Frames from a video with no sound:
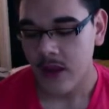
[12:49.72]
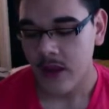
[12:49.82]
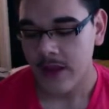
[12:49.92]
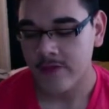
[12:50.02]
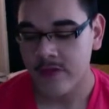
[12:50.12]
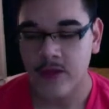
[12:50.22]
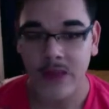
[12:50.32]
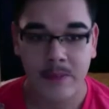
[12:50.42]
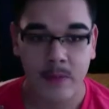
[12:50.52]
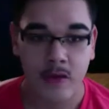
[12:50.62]
I feel
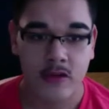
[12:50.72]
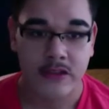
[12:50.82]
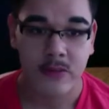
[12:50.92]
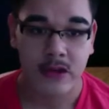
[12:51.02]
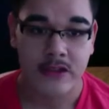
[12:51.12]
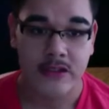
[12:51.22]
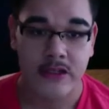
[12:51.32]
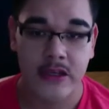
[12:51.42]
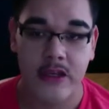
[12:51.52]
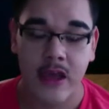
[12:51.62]
like PULSE
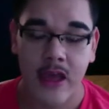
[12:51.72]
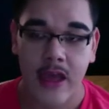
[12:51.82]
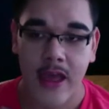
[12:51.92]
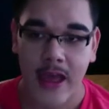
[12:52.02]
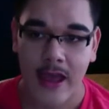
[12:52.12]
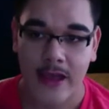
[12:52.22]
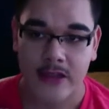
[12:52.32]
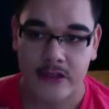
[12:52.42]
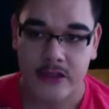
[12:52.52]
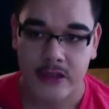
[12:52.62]
NYC
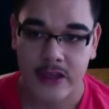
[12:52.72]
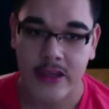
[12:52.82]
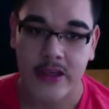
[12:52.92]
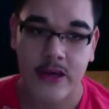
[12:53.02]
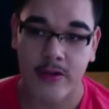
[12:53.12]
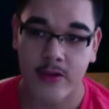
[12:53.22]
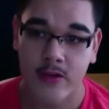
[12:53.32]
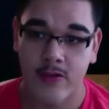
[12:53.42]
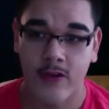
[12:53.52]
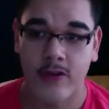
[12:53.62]
and Heat are the
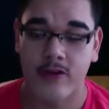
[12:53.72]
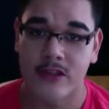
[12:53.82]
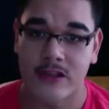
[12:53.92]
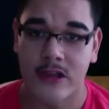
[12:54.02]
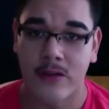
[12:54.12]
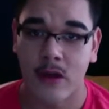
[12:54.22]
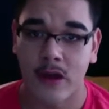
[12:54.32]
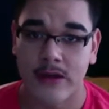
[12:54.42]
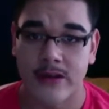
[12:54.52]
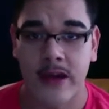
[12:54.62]
only fragrances that
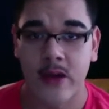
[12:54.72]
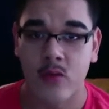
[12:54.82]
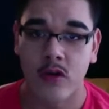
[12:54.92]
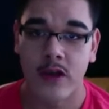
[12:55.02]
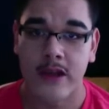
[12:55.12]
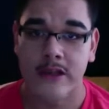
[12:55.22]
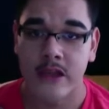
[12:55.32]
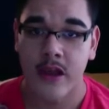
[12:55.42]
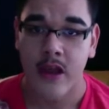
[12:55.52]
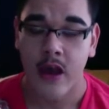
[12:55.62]
embody that,
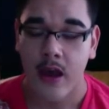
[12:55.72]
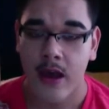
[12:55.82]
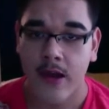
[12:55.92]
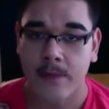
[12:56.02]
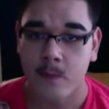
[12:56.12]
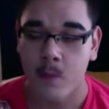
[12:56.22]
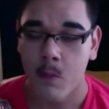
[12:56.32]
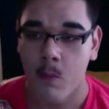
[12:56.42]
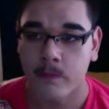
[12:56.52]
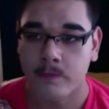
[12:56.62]
whereas
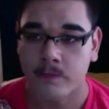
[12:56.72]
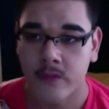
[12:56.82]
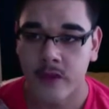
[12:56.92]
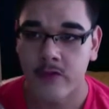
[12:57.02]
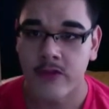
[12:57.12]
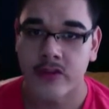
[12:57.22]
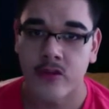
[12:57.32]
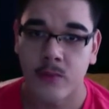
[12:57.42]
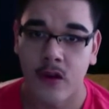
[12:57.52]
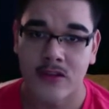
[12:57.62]
the
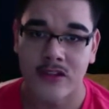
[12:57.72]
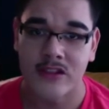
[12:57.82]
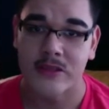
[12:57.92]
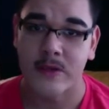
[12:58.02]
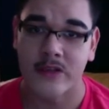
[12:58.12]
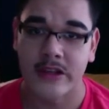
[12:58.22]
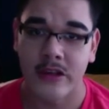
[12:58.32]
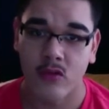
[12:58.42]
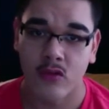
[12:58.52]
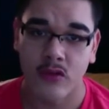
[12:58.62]
original Pulse, it smells
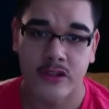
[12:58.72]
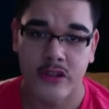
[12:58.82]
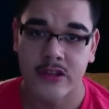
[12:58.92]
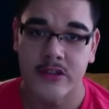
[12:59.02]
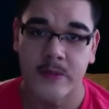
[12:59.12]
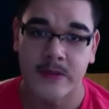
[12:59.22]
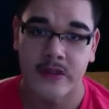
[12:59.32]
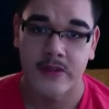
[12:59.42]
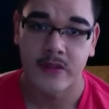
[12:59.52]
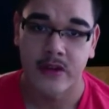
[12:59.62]
like orange, and it smells
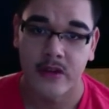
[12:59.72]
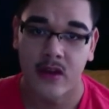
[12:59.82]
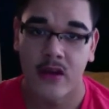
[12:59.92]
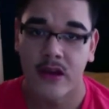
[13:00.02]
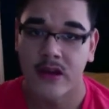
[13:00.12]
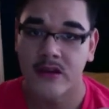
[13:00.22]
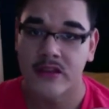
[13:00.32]
like vanilla, and it